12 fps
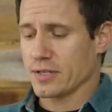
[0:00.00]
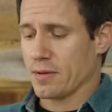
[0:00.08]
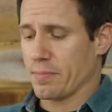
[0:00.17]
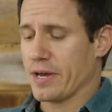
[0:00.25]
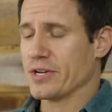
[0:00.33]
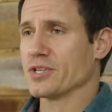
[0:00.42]

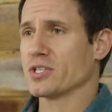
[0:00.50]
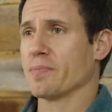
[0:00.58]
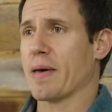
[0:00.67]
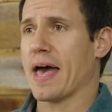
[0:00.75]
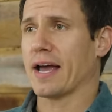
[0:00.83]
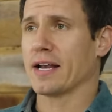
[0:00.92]
the peaches
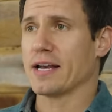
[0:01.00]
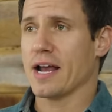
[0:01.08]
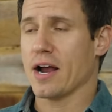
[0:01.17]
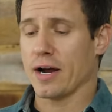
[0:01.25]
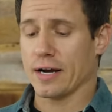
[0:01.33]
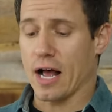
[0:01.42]
back in
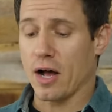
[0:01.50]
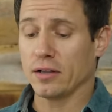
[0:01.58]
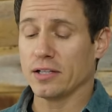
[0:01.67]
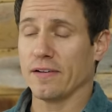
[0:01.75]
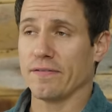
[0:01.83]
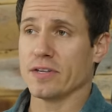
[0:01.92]
here and
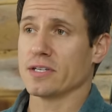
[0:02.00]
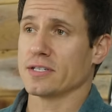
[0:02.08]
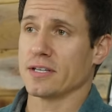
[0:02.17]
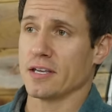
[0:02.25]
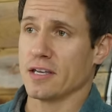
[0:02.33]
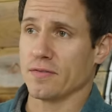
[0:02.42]
I'll leave these
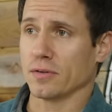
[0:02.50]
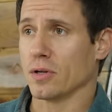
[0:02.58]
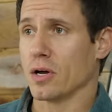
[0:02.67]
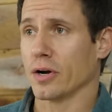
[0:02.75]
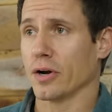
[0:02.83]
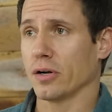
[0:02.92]
set even
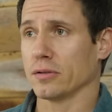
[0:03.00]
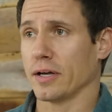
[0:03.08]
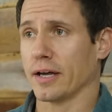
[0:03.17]
longer.